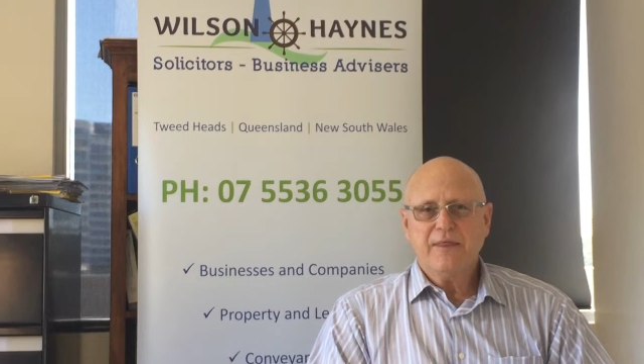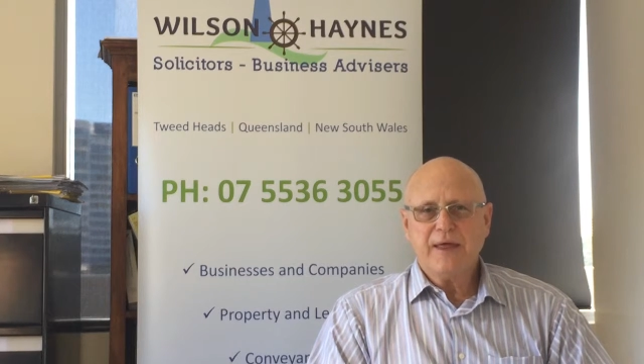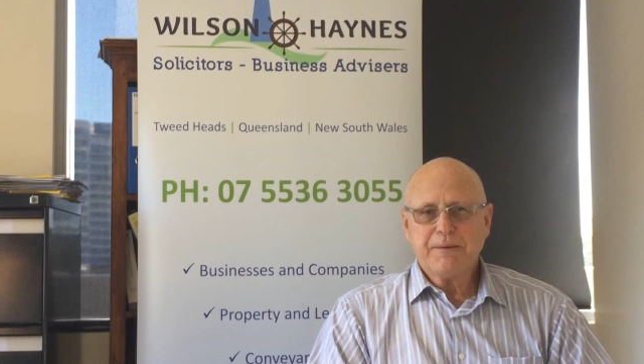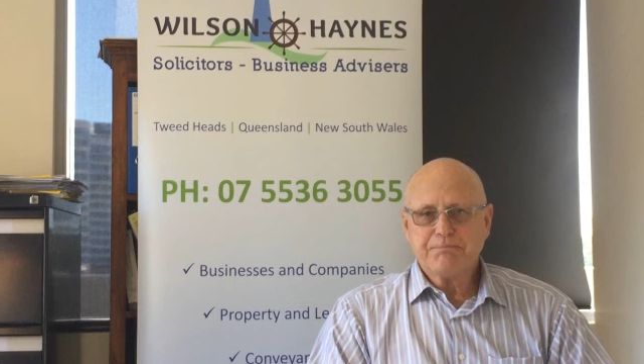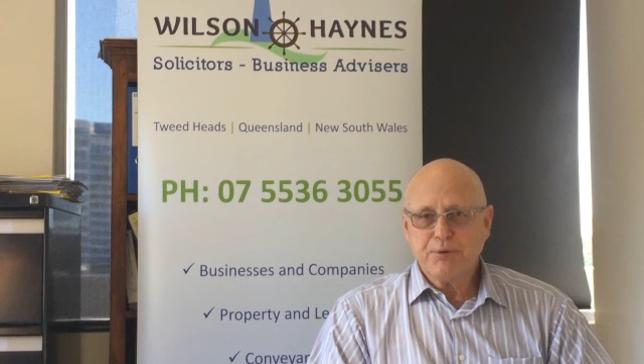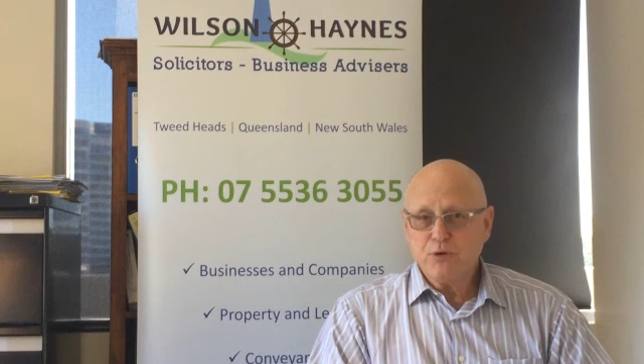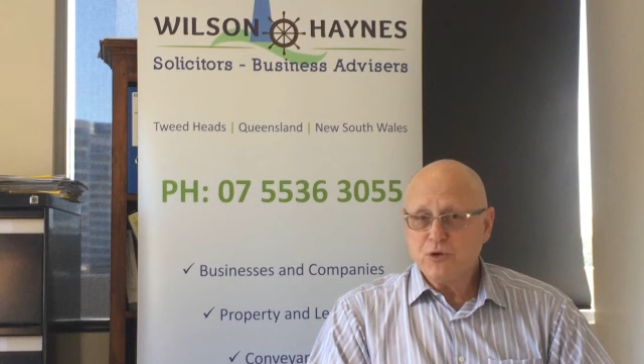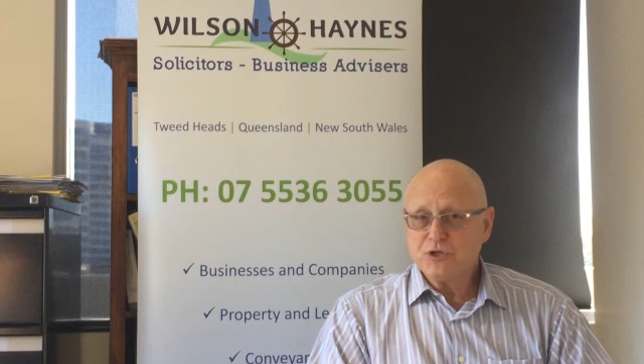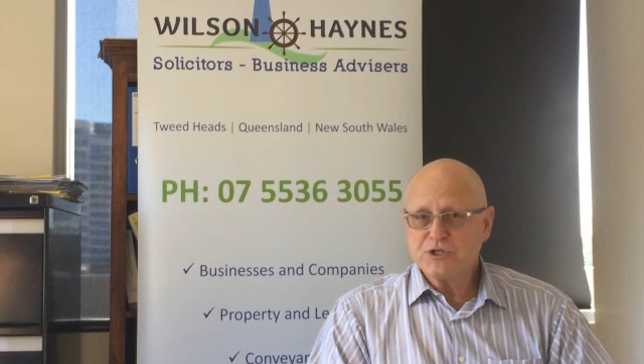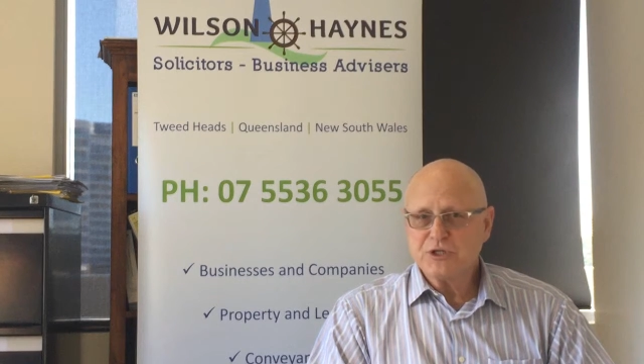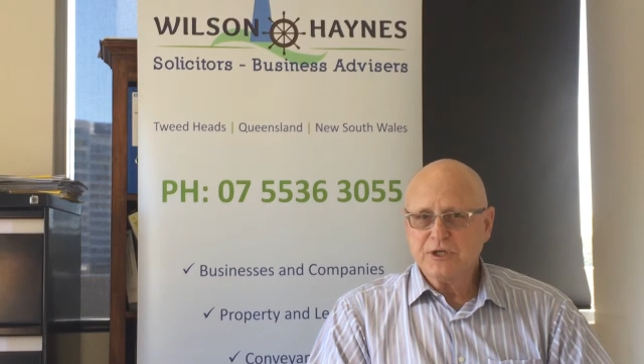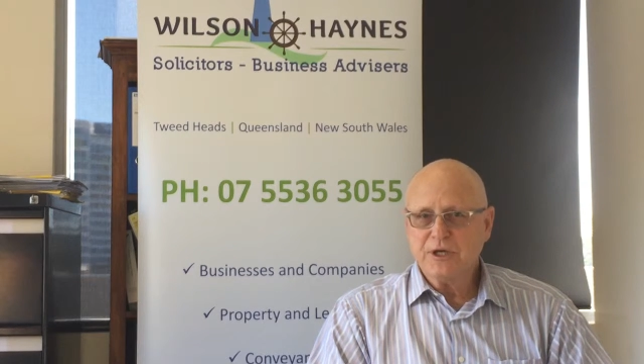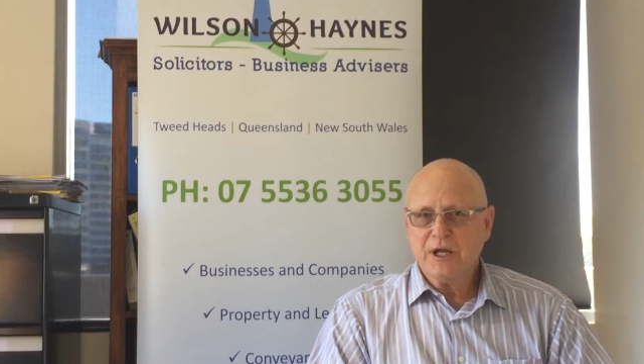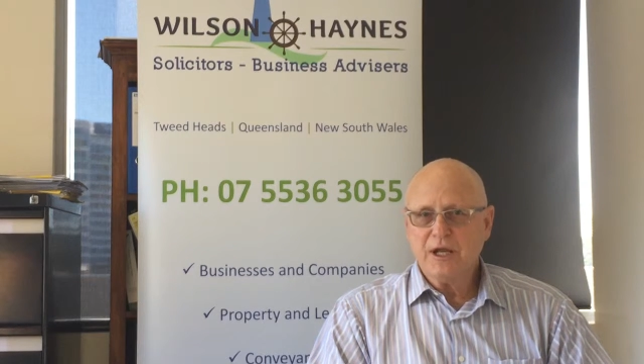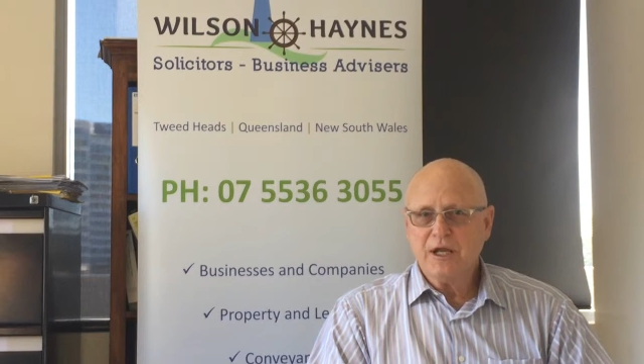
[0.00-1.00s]
that
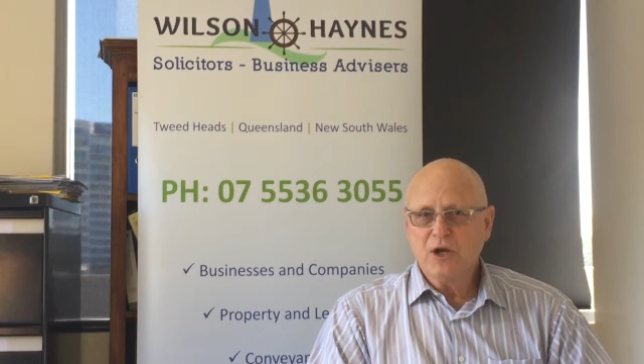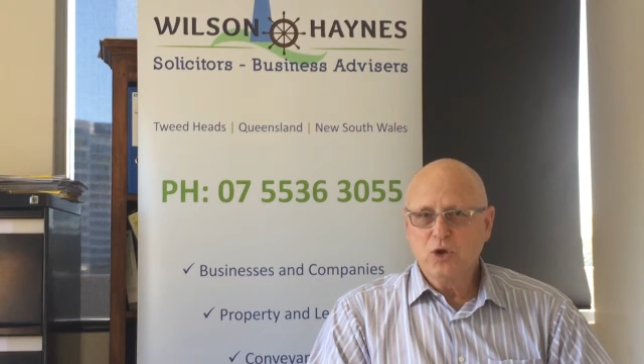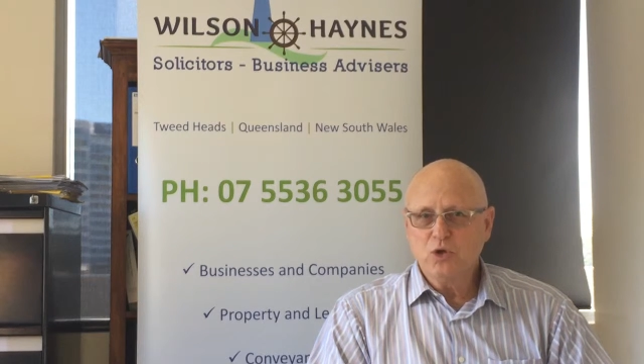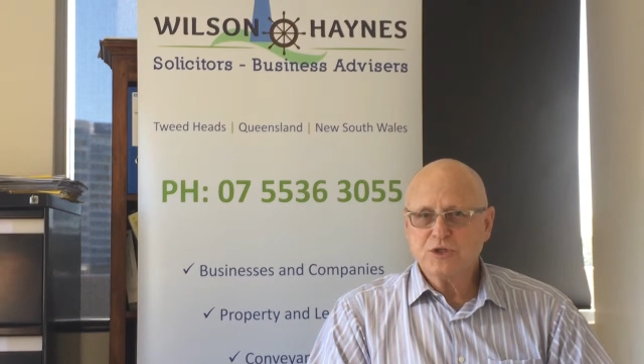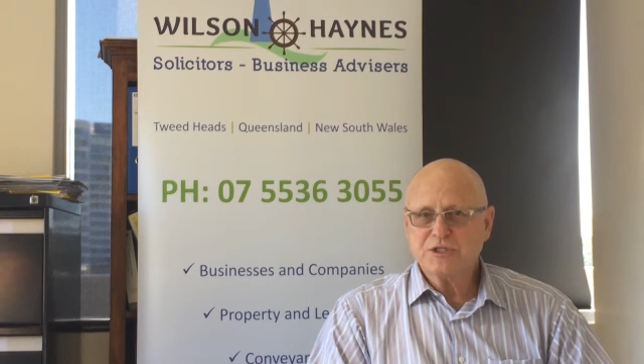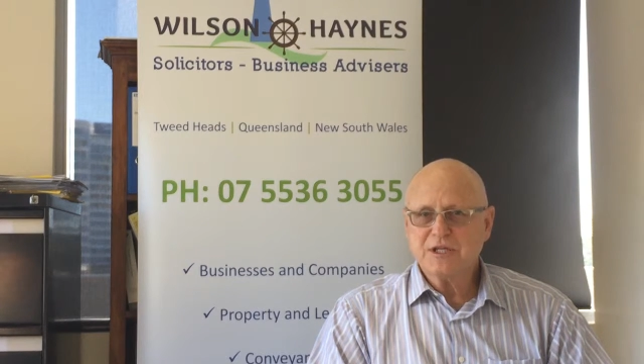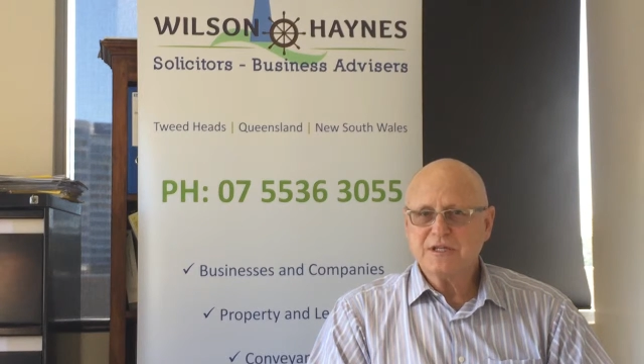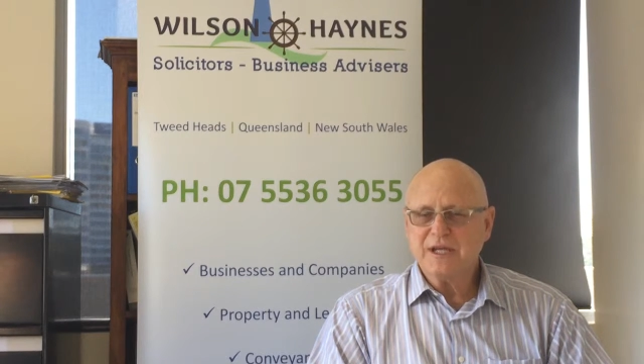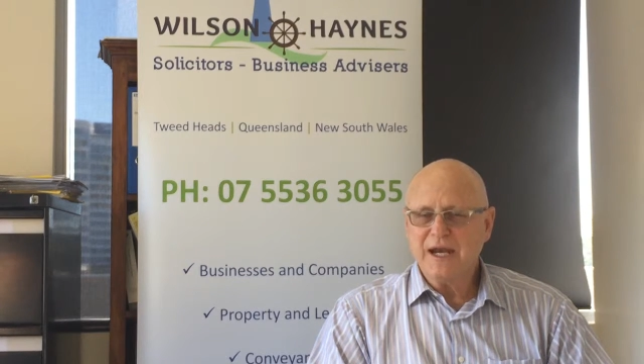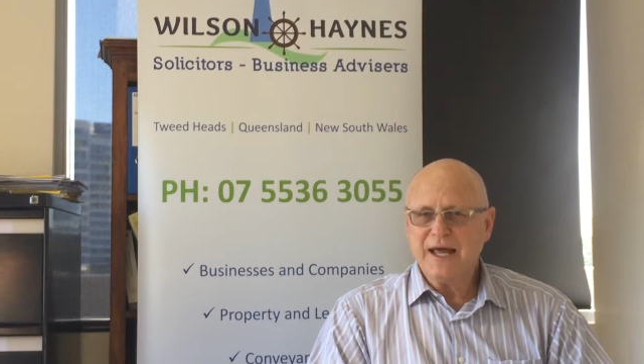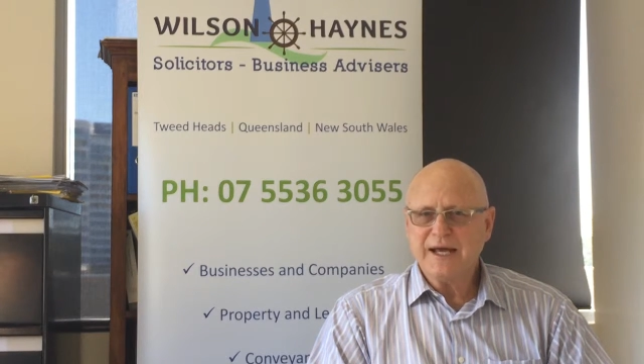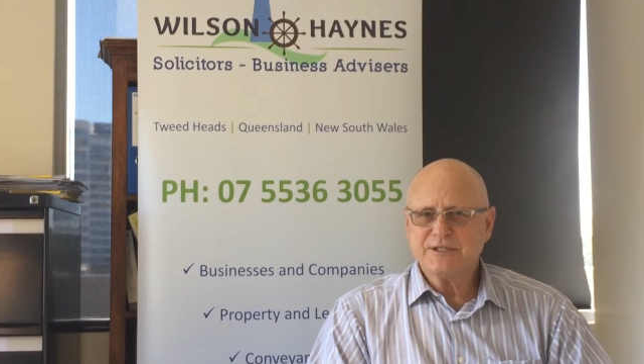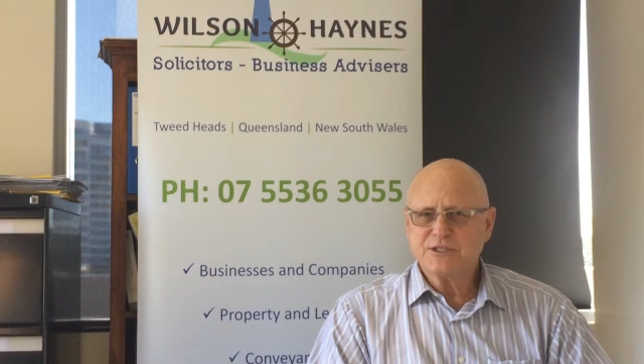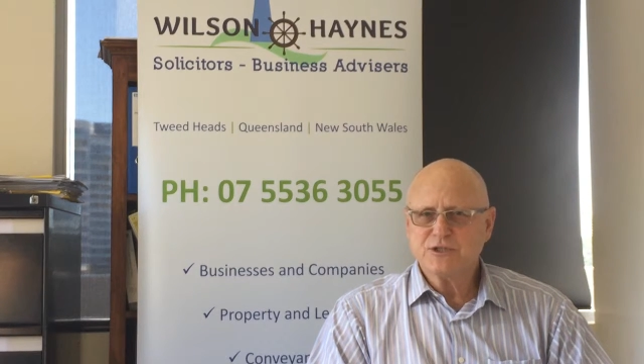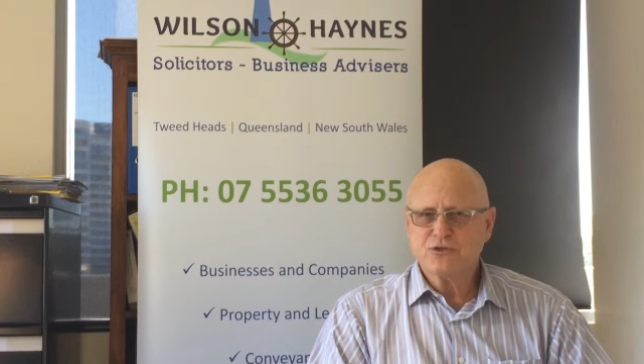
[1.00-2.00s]
person looks at the
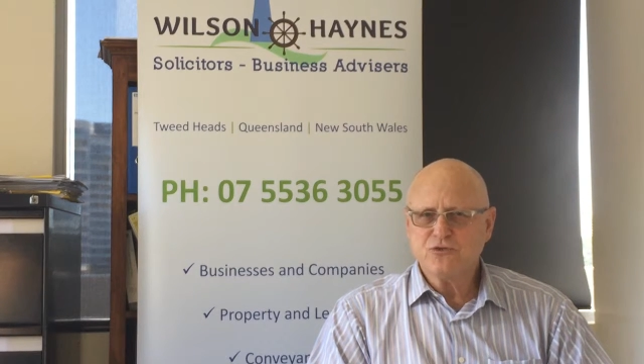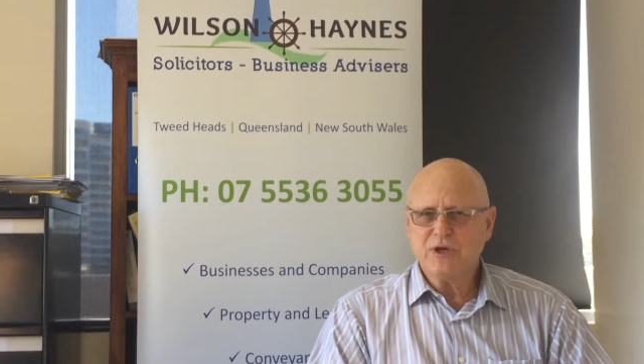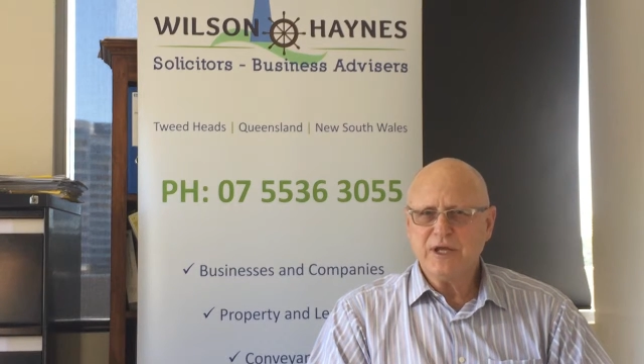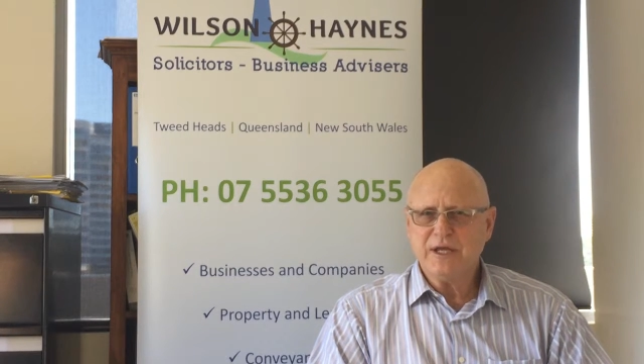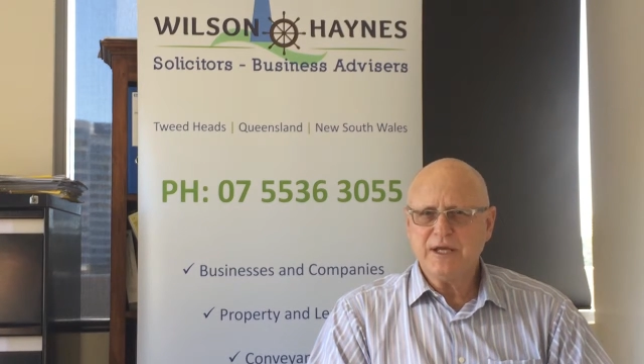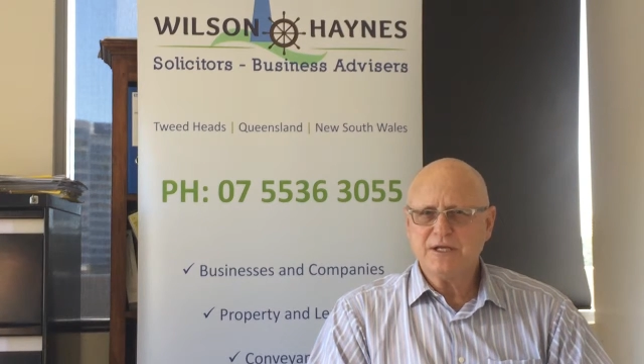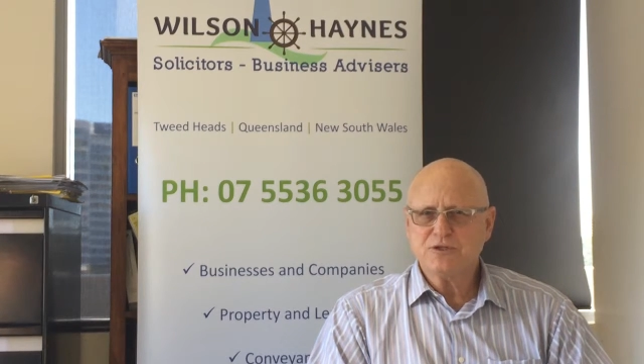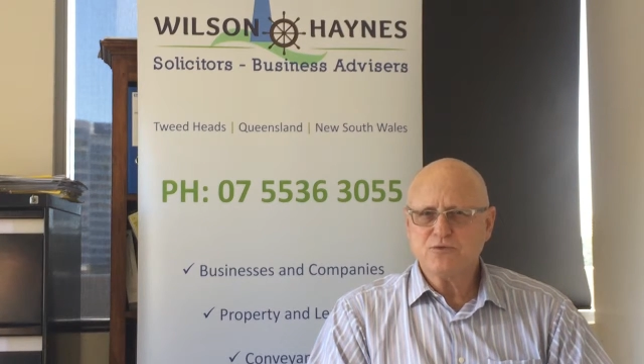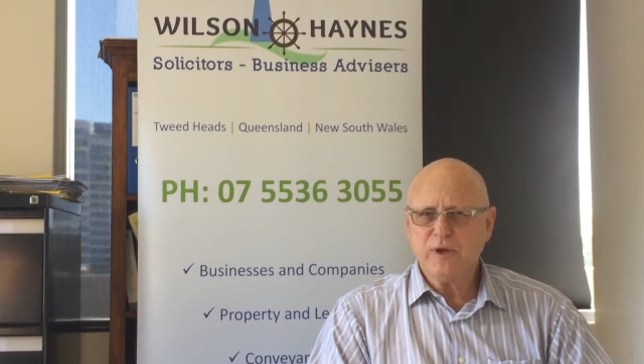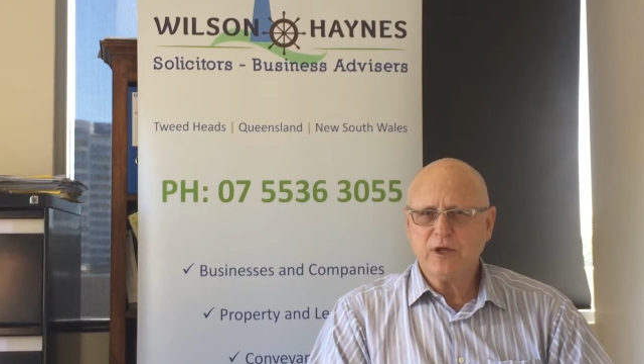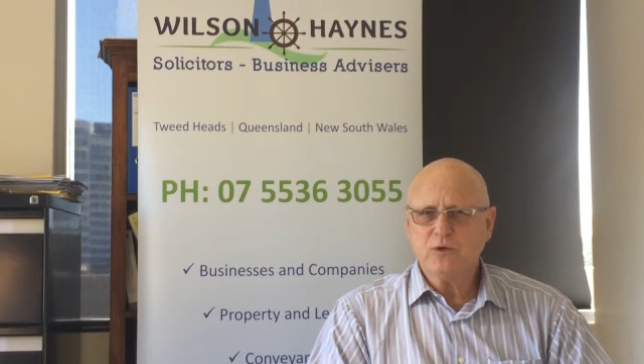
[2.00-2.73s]
last 3 years'